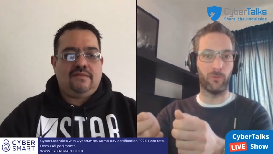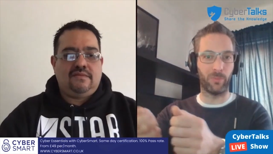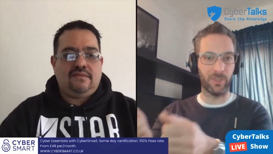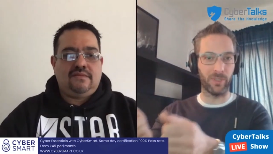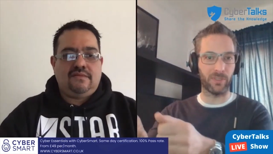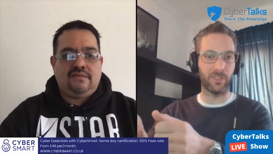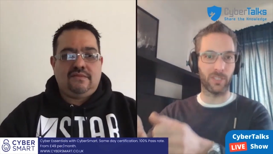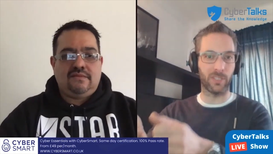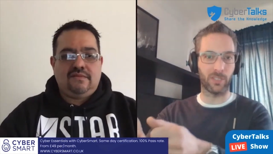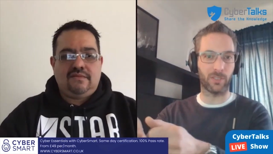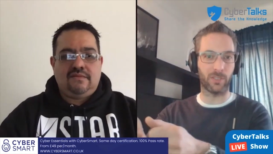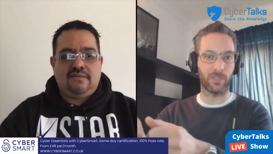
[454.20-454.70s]

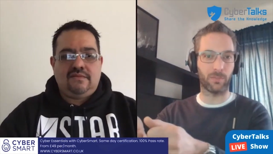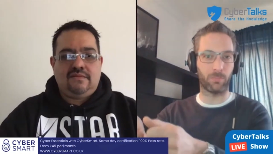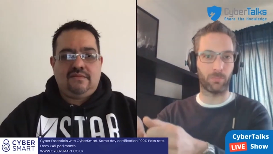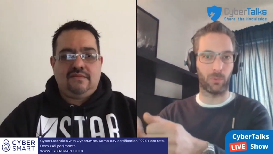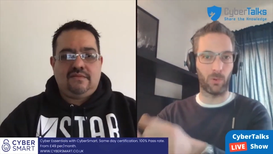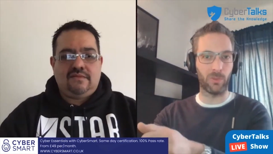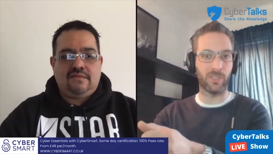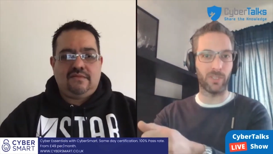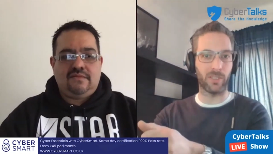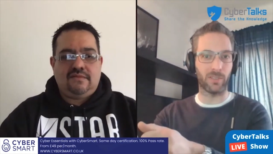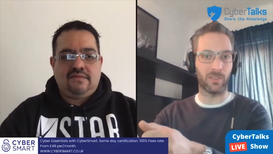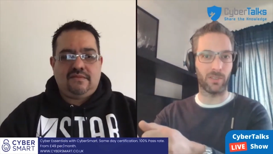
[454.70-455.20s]
Speaker 1: business
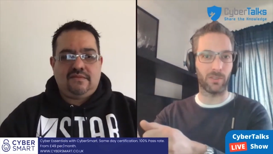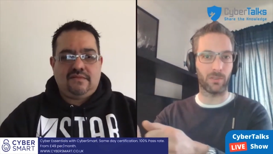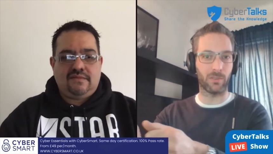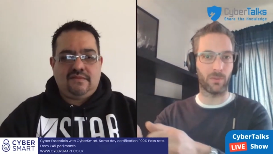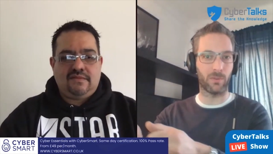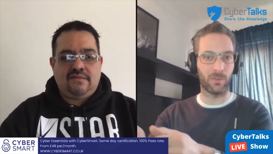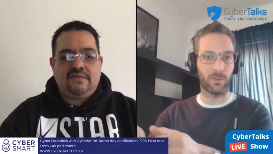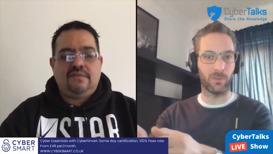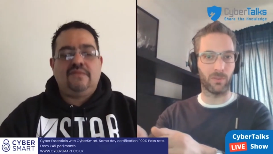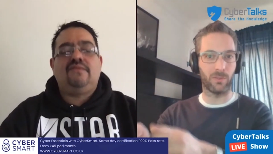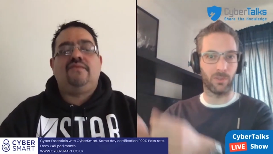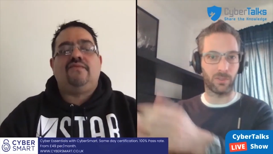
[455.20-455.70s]
processes
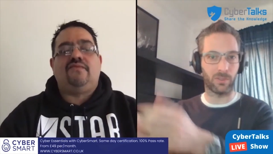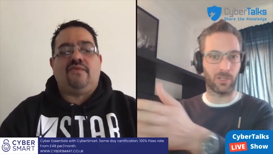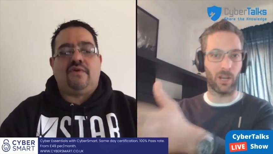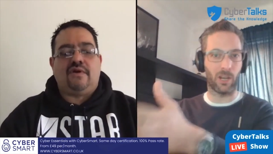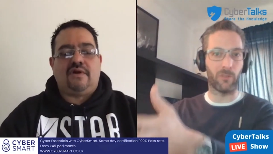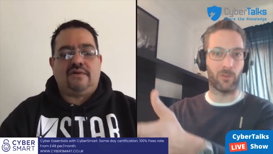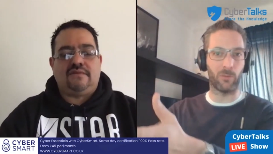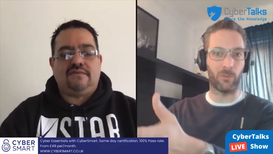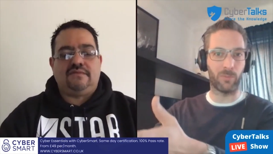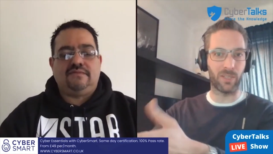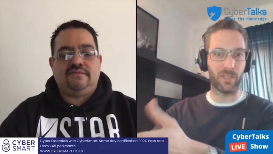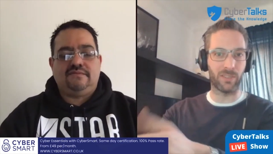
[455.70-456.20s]
or to
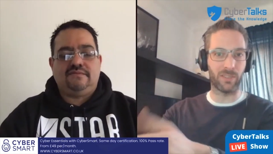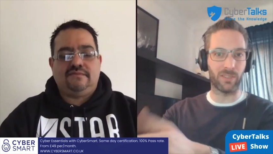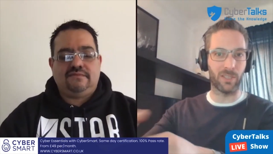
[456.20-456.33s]
discover right.